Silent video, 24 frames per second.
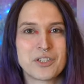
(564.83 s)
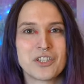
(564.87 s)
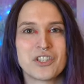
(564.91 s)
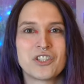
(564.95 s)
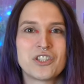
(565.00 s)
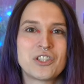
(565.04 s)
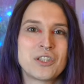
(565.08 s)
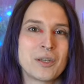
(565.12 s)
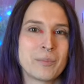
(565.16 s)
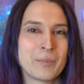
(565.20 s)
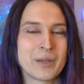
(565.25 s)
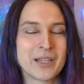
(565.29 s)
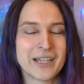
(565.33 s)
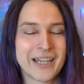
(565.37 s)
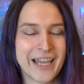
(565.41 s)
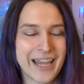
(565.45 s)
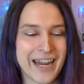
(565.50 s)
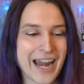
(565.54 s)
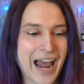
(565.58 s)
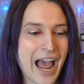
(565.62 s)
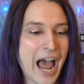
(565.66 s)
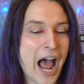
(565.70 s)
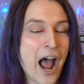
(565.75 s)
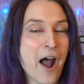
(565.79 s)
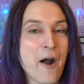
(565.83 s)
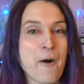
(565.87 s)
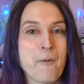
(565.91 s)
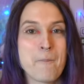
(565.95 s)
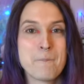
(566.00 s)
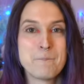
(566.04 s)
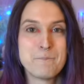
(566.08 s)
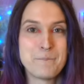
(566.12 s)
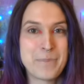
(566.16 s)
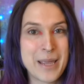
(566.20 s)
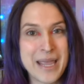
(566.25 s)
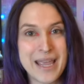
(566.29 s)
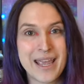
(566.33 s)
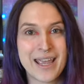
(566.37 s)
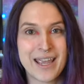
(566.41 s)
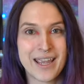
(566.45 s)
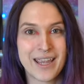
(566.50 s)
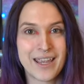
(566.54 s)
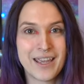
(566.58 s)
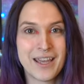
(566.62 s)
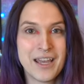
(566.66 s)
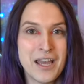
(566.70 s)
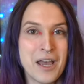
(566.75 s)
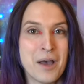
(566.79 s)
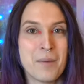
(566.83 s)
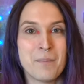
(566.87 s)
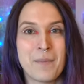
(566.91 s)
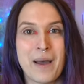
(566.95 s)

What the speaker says: to simulate how big